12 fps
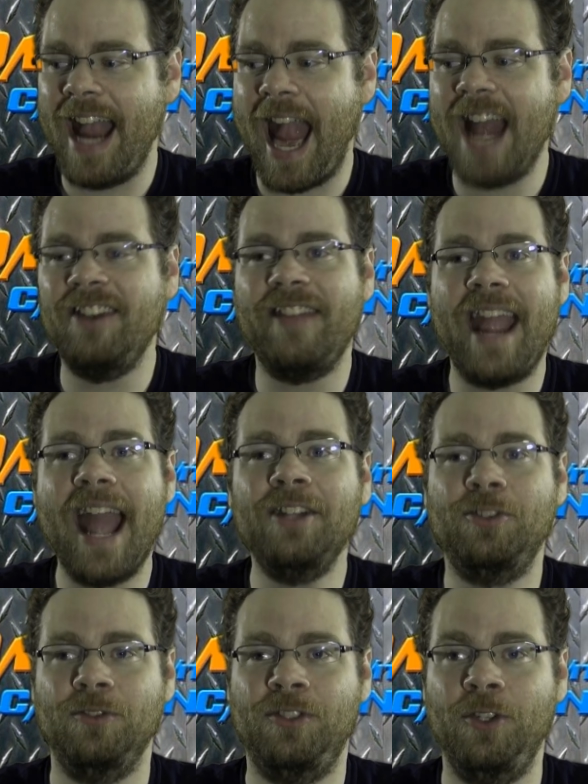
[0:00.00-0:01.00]
and the
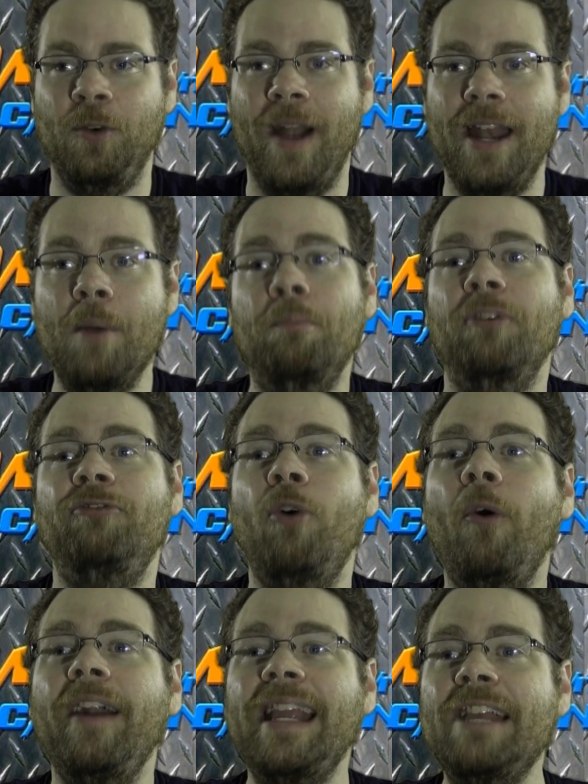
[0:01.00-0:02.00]
answer to it
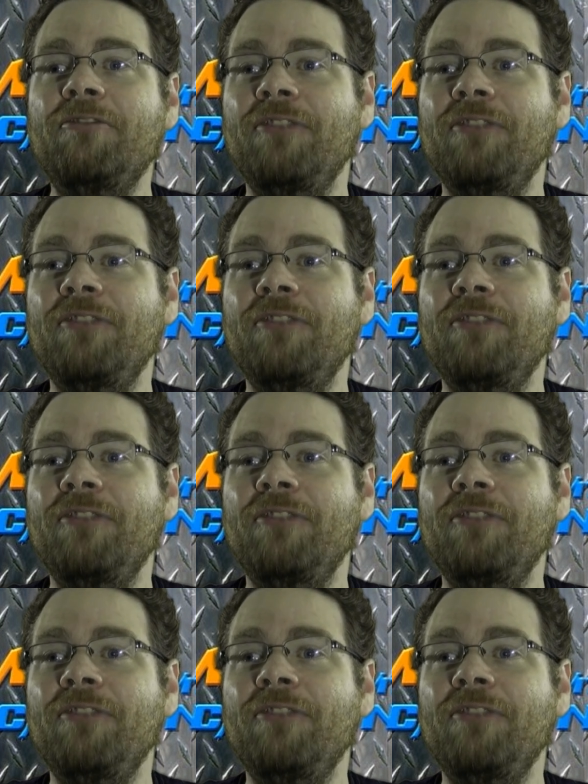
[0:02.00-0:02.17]
before he